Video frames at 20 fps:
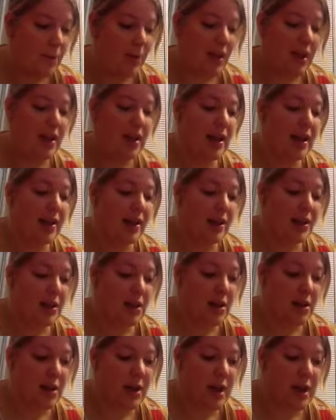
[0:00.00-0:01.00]
In
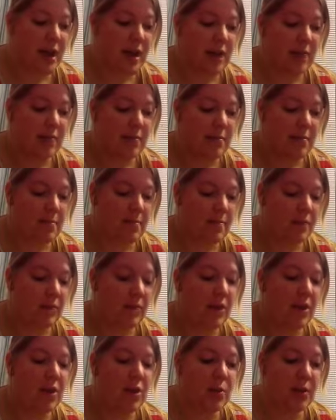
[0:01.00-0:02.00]
1938,
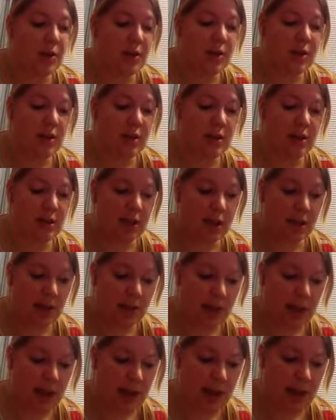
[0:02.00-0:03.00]
in New England, there was a
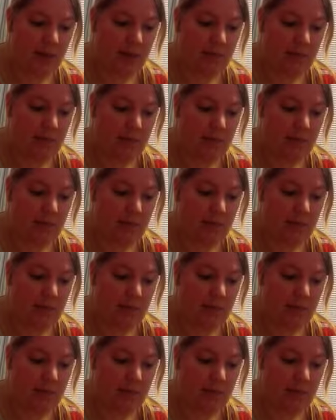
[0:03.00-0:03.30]
hurricane,